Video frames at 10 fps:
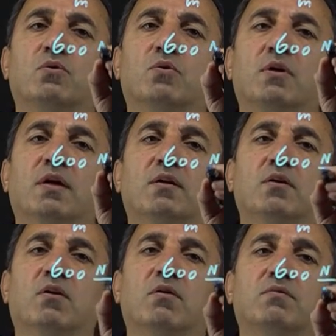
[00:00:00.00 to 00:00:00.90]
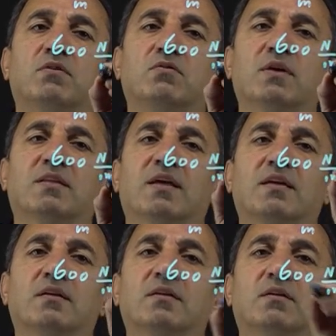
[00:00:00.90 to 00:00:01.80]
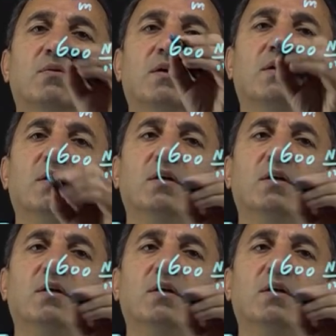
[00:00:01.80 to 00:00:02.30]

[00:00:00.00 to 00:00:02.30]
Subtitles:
or area of this rectangle in a way.